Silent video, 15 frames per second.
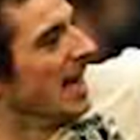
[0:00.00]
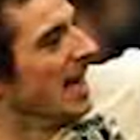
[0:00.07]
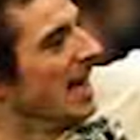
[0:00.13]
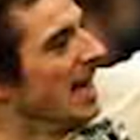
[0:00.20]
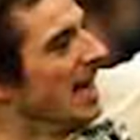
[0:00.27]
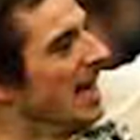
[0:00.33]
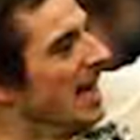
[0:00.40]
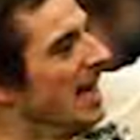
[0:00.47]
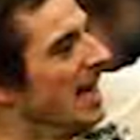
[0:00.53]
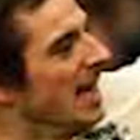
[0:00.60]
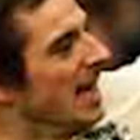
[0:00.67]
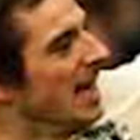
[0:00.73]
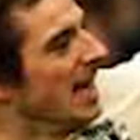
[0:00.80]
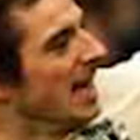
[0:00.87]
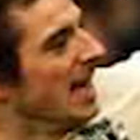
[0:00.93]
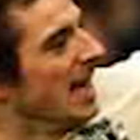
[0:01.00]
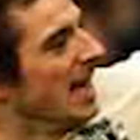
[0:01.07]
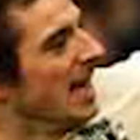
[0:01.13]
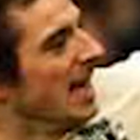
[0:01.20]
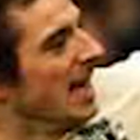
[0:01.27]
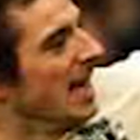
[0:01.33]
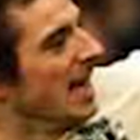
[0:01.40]

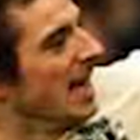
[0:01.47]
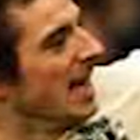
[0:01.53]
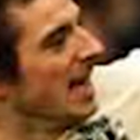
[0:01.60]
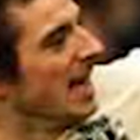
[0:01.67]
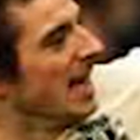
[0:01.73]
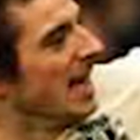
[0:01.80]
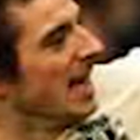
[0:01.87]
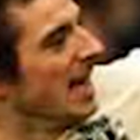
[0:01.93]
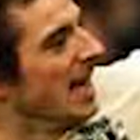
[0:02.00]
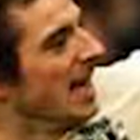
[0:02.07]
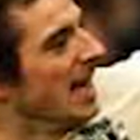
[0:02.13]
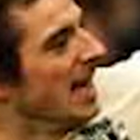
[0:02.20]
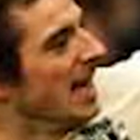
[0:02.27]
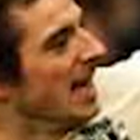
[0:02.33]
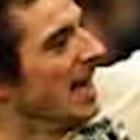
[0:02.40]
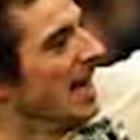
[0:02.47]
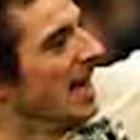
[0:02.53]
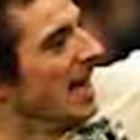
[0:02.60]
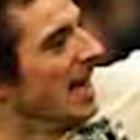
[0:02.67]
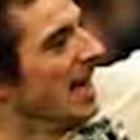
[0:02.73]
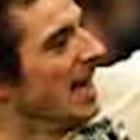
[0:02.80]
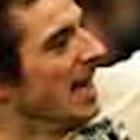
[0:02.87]

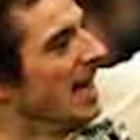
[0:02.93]
(silence)